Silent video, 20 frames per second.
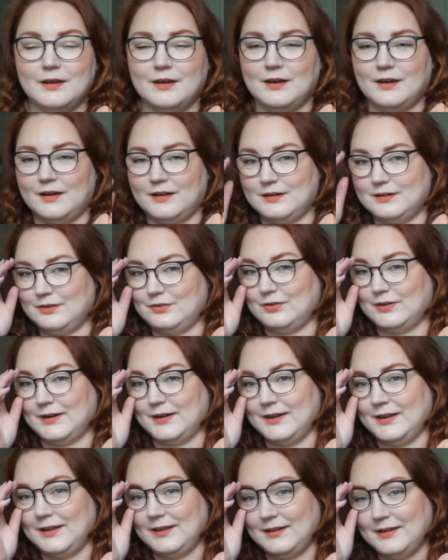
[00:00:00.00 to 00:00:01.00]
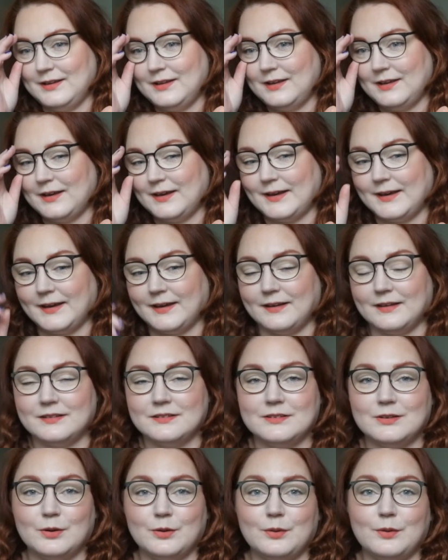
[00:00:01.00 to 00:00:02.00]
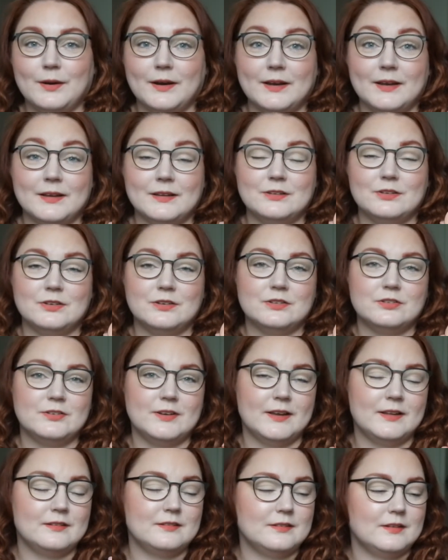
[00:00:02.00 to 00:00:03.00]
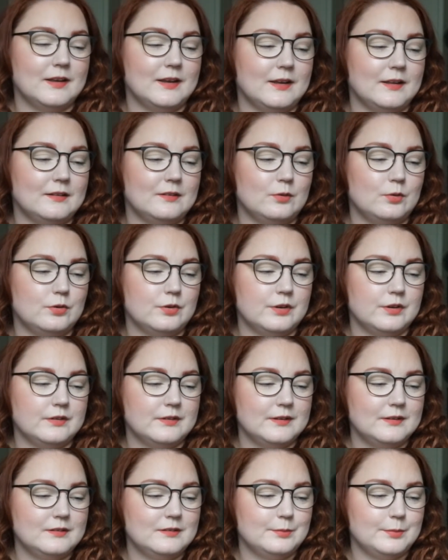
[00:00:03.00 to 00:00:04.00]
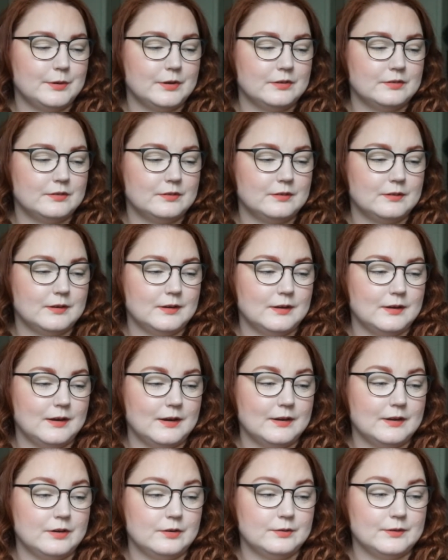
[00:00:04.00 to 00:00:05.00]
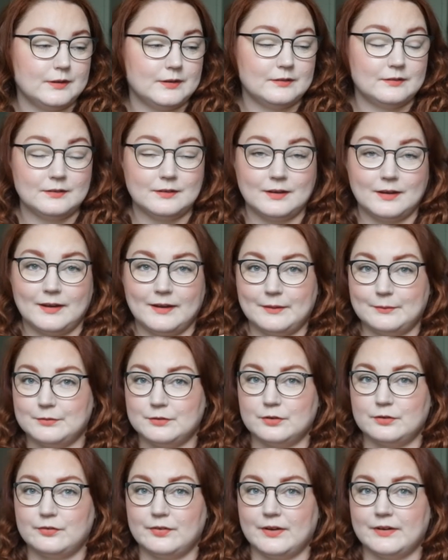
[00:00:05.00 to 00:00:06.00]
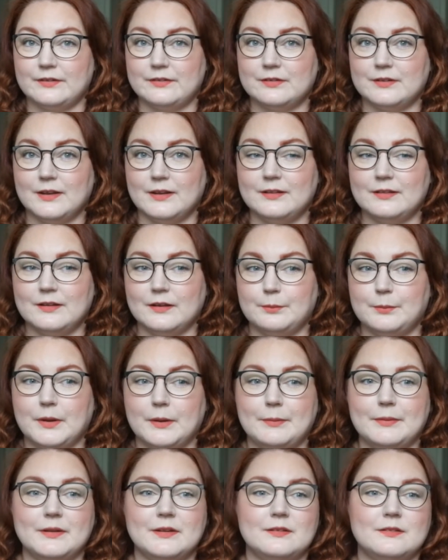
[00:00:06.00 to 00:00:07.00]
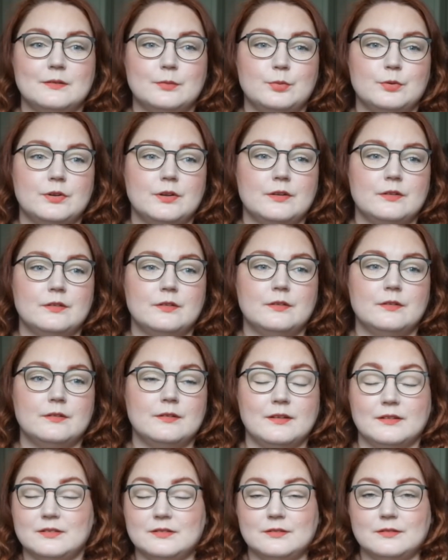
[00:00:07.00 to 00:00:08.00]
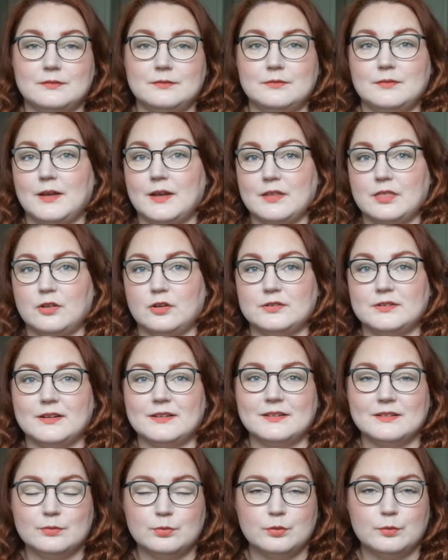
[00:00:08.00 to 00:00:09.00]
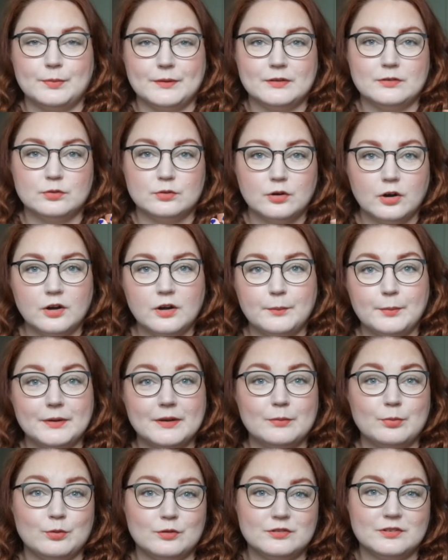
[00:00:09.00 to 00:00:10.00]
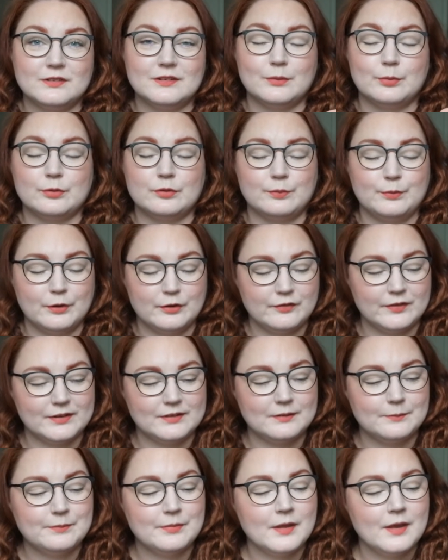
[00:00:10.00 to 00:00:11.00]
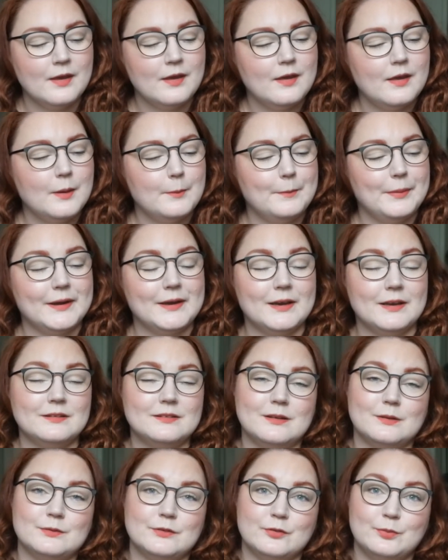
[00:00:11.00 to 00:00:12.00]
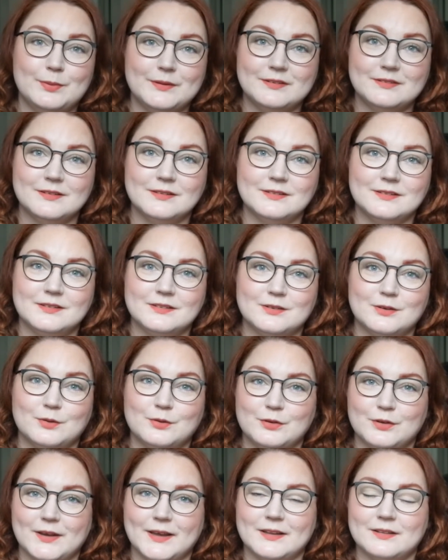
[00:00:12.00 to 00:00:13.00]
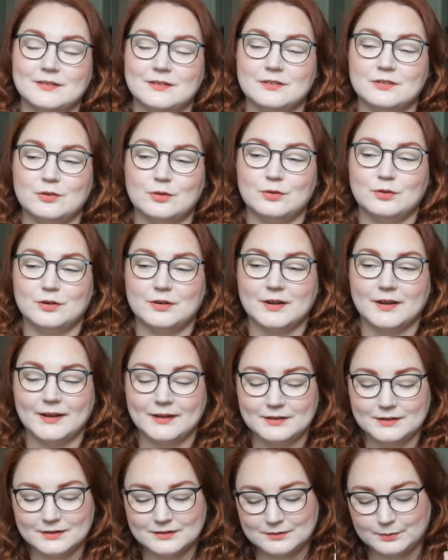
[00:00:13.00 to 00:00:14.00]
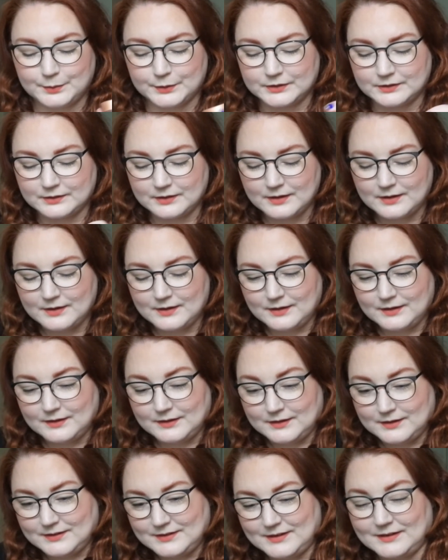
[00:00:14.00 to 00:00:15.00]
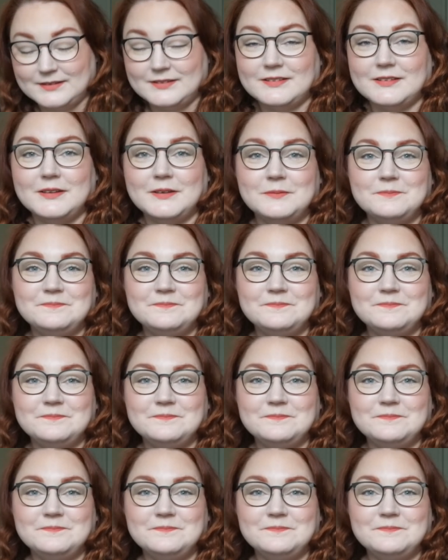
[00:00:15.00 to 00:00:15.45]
under eye. So I took a chance and ordered this because I know that I am so fair skinned that maybe I thought that this would be too dark, but it wasn't. It was perfect. Becca is out of business, so you can no longer get this, but yes,